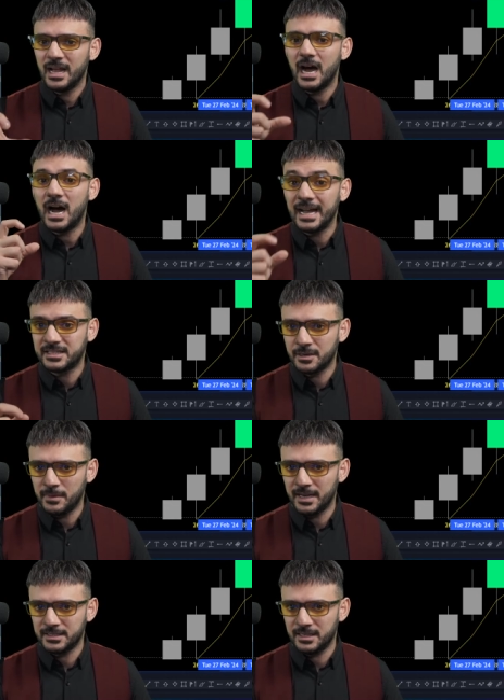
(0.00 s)

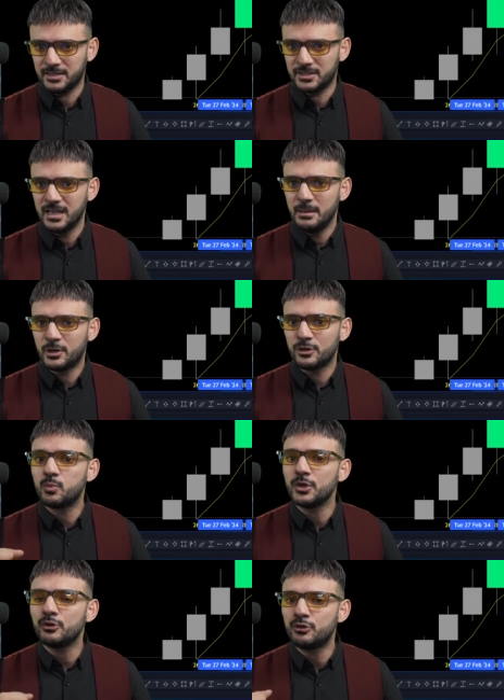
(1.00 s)
Itemize this because what
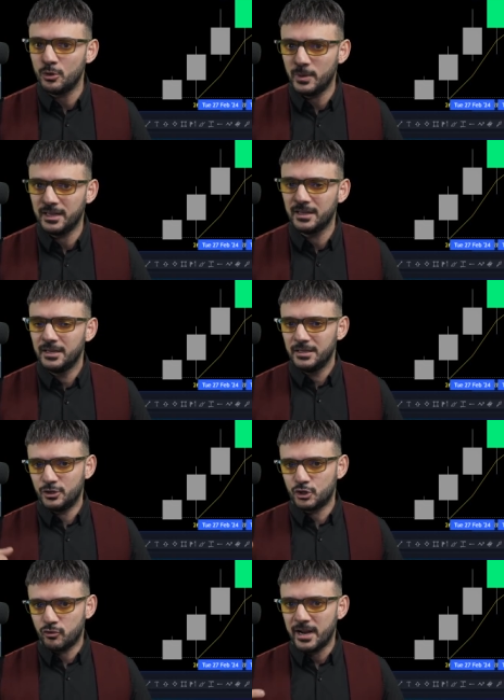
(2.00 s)
you're doing is you're
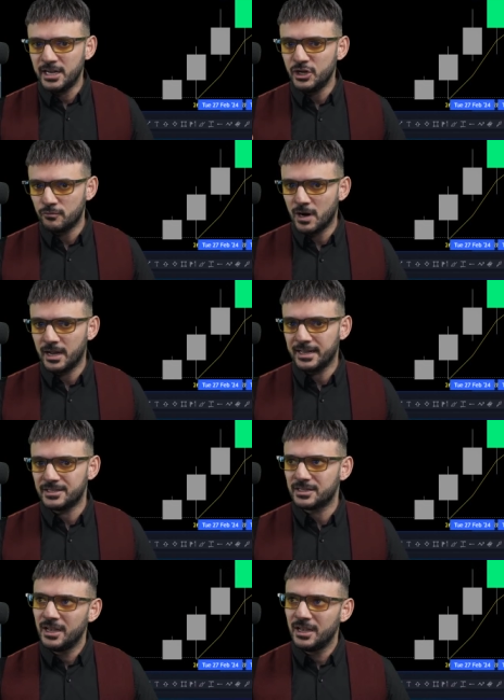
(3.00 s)
training your eyes